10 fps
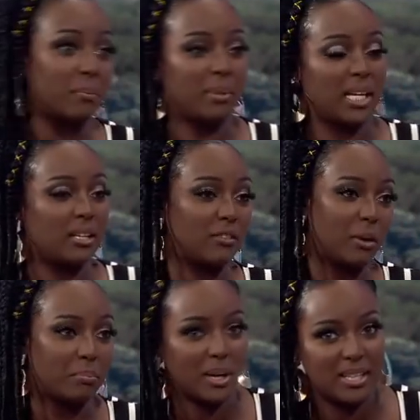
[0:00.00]
aren't big enough,
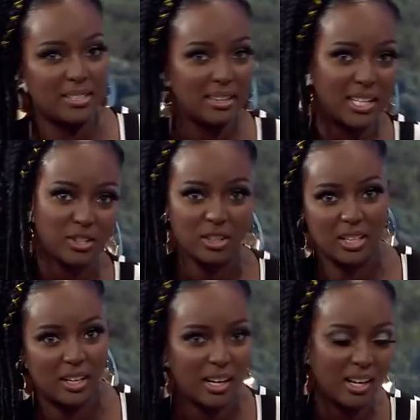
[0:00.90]
your butt isn't this, your oh
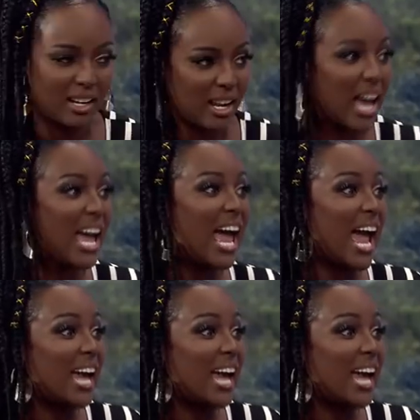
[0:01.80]
da, da, da, da.